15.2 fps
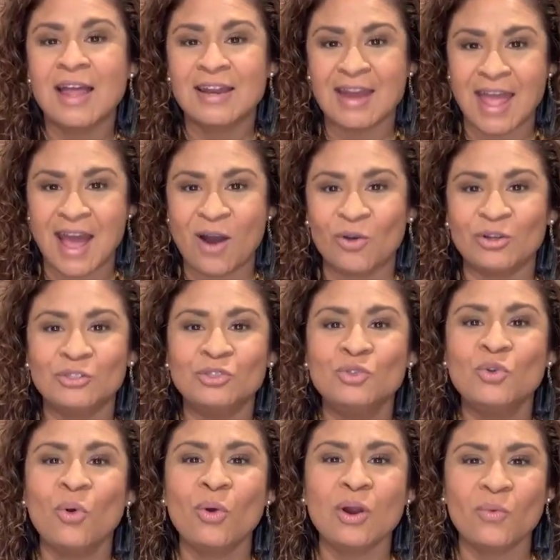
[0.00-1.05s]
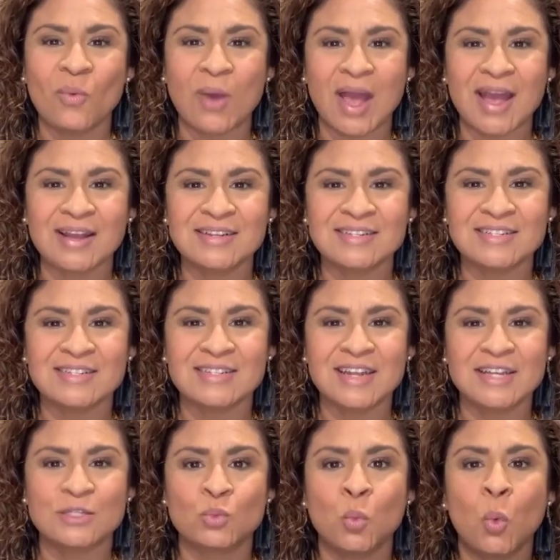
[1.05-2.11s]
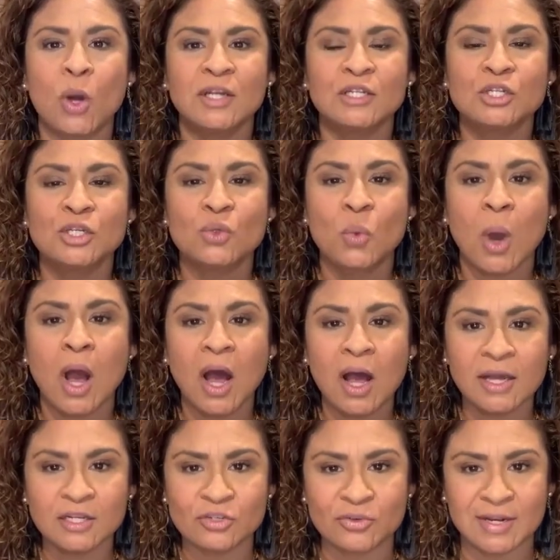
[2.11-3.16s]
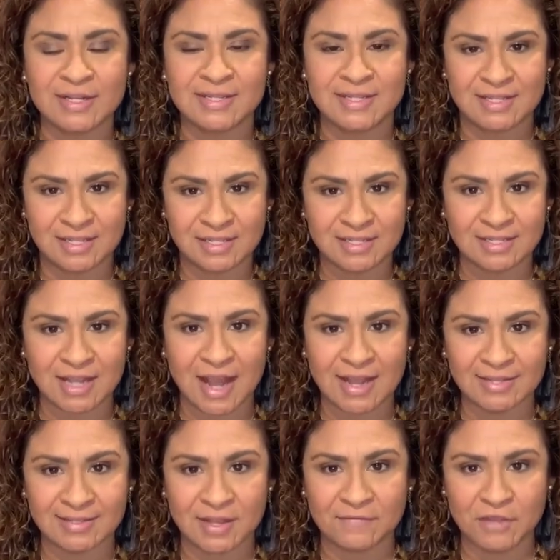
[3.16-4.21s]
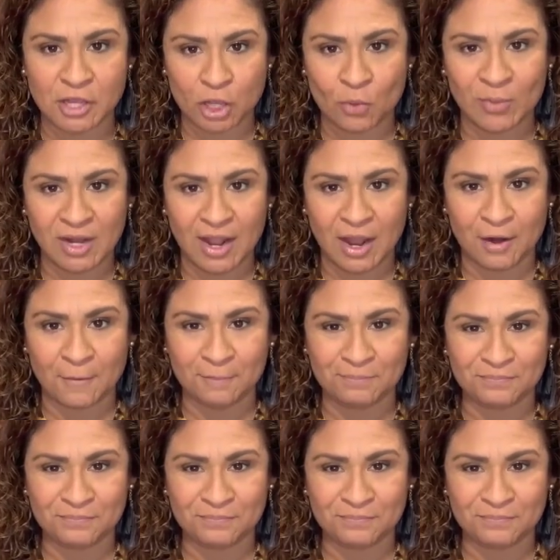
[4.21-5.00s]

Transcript: Now, Norwex is 1/200th the size of a human hair.